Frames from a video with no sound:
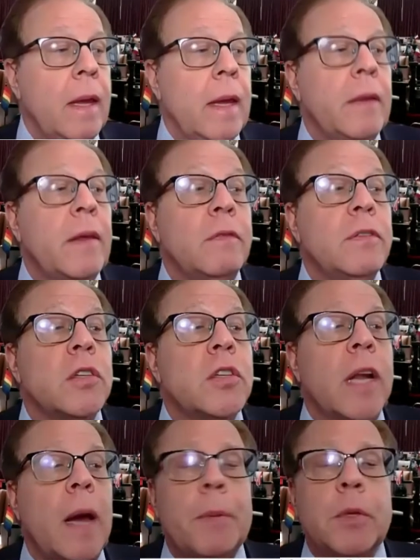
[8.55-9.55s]
It gives us
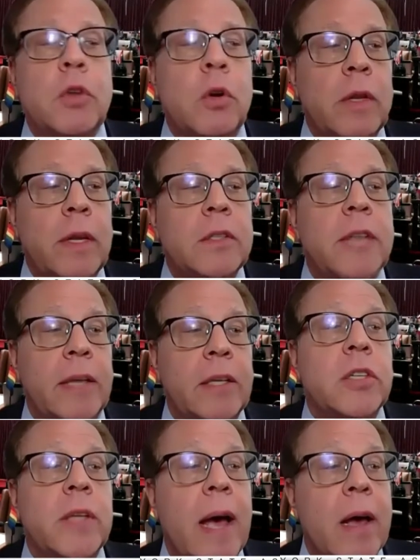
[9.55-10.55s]
an opportunity to take
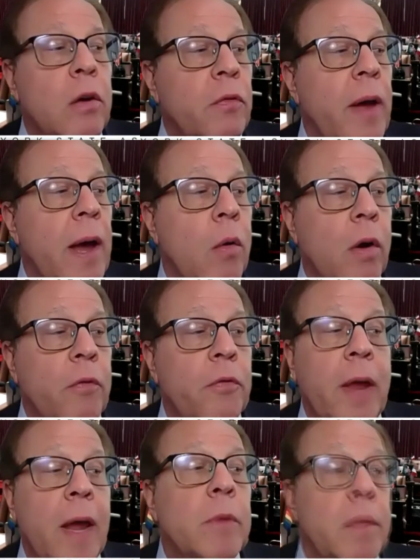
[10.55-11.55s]
stock of how our
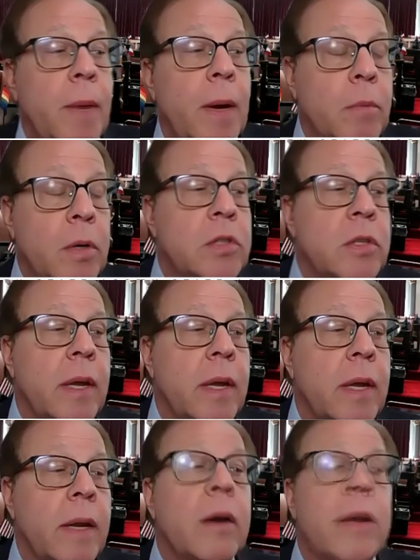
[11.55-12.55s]
family members
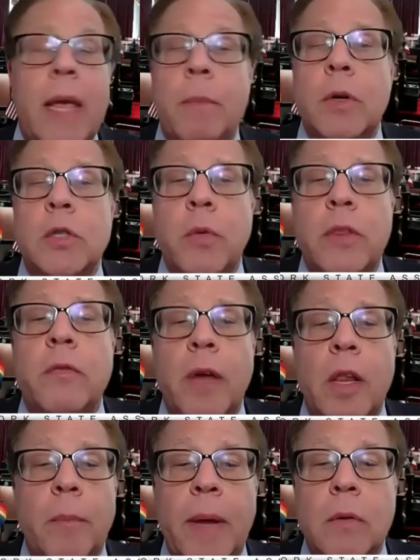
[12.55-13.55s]
and our neighbors with
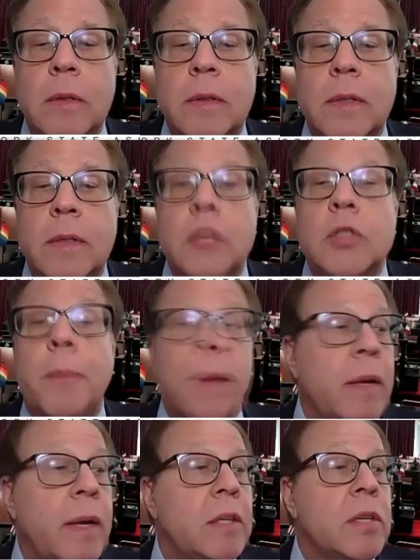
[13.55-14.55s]
developmental
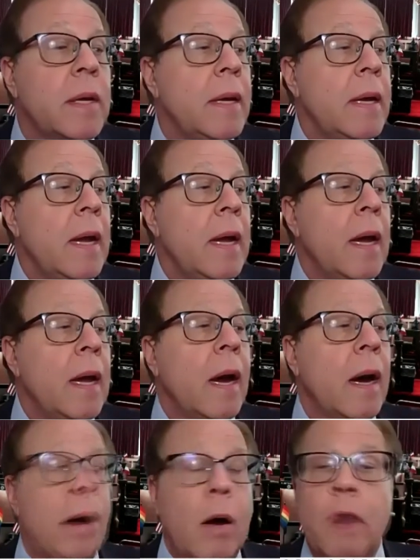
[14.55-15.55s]
disabilities
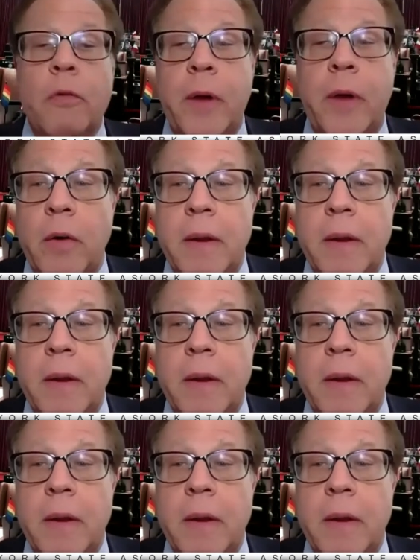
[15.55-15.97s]
are faring.